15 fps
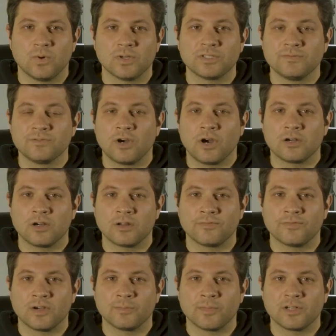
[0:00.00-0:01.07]
Once you've garnered a
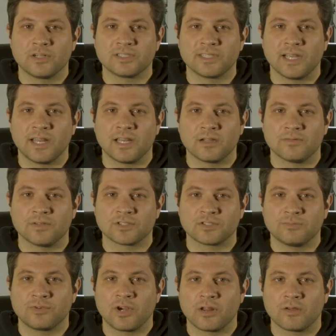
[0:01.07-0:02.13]
firm understanding of the
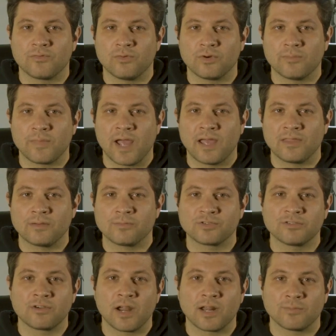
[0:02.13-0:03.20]
scriptwriting format and the
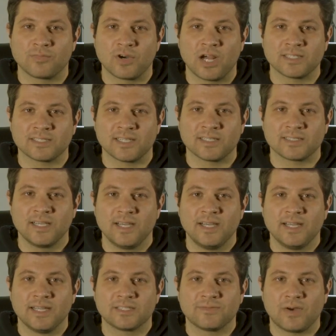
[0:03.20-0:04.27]
pre-writing process,
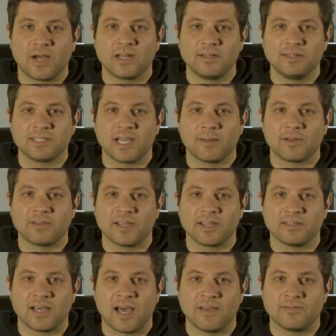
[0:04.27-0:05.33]
it's finally time to take
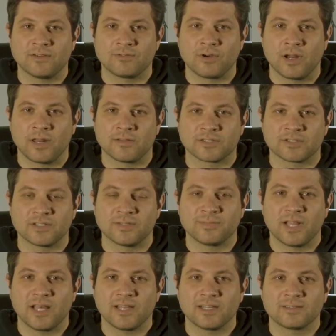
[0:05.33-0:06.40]
a dive into writing the
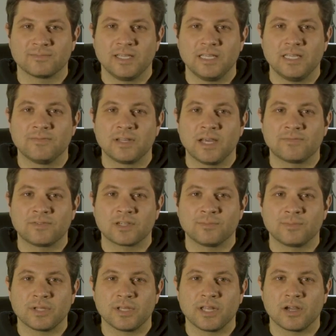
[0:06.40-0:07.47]
screenplay. Even after
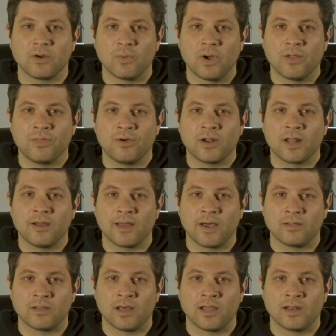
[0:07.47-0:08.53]
completing a well-thought-out
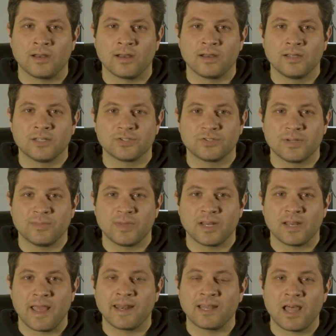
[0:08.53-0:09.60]
outline,
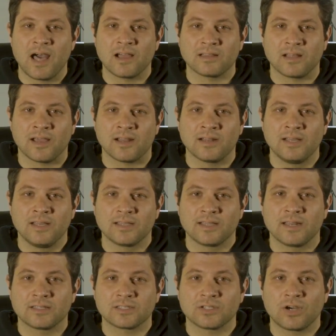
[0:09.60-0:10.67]
treatment, and logline,
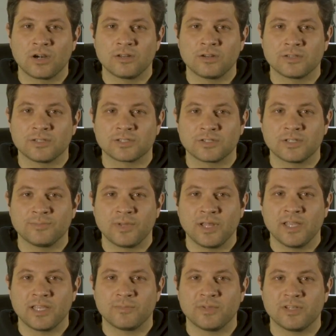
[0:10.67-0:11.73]
getting started on your
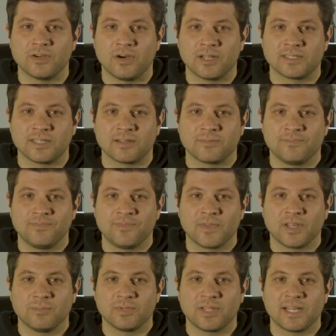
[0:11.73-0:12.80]
screenplay can be daunting.
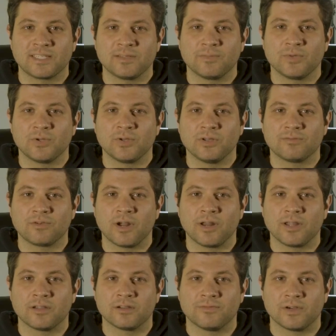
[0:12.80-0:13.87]
But that's the beauty of
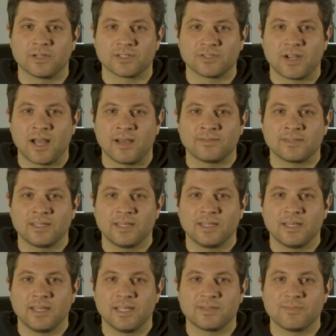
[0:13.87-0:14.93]
writing your first draft.
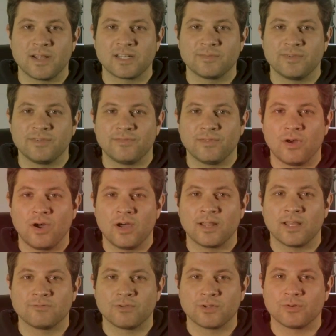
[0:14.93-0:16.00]
It's meant to be flawed
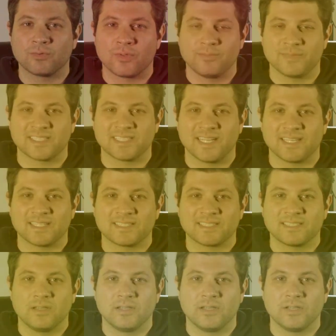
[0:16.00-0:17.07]
and riddled with mistakes.
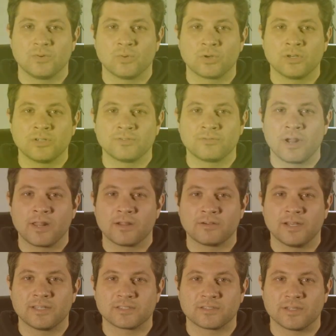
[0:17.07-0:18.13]
In order to write a
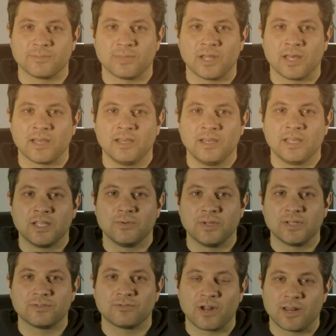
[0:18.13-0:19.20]
great screenplay, you
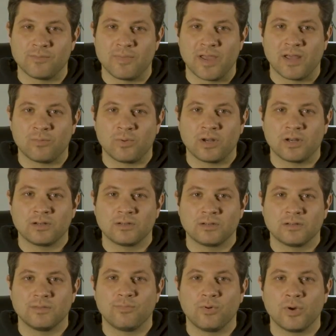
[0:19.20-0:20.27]
need to write a bad one.
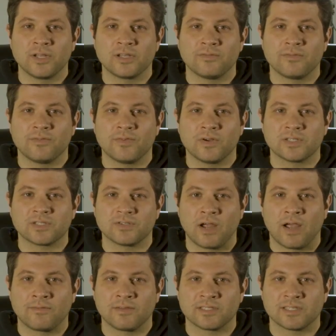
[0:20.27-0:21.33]
The point of the first
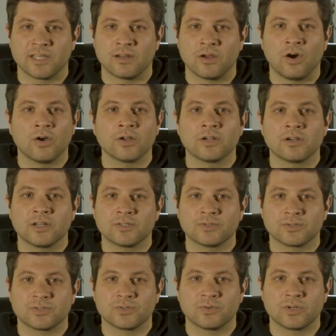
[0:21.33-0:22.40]
draft is to get all your
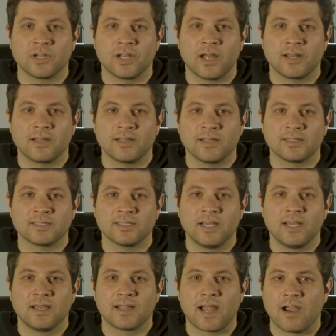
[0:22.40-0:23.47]
initial story ideas,
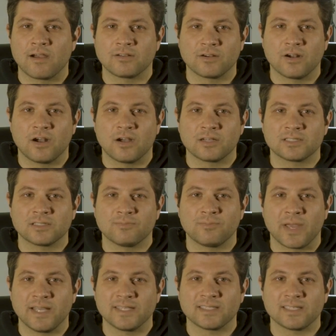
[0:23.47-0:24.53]
character arcs,
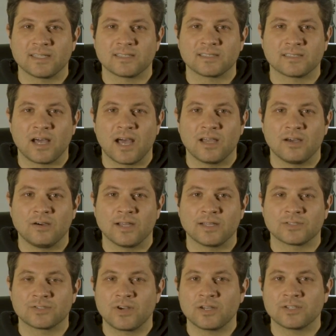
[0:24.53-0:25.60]
pacing, style,
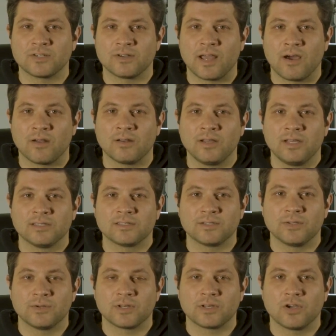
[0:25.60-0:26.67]
and structure down so
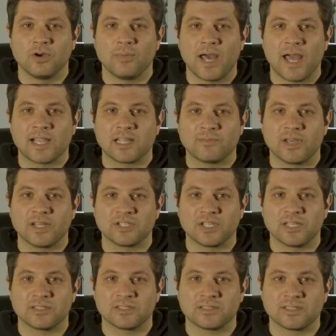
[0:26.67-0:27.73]
that you can go back and make
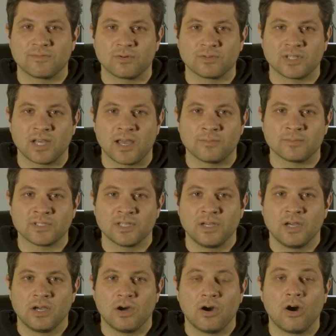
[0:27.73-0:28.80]
changes several times.
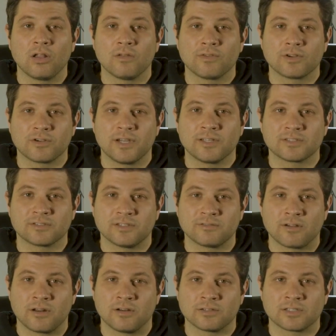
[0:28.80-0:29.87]
All of the great
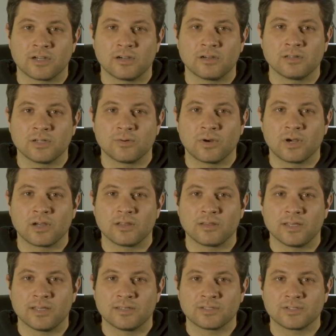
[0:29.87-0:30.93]
screenwriters currently working in
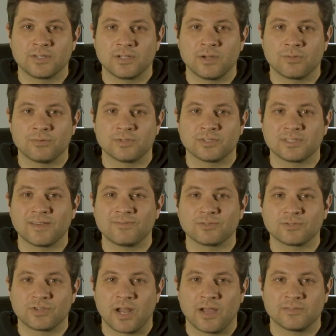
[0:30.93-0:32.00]
the industry go through several
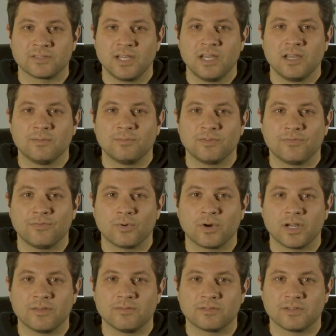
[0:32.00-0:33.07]
drafts before
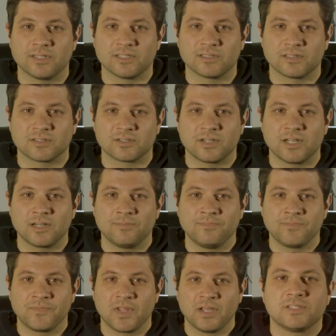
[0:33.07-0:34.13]
it even reaches the screen.
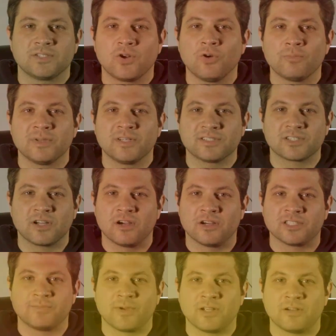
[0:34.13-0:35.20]
So don't be
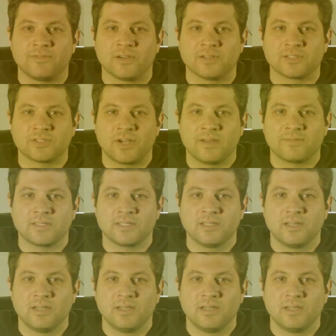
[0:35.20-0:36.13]
discouraged by your first draft.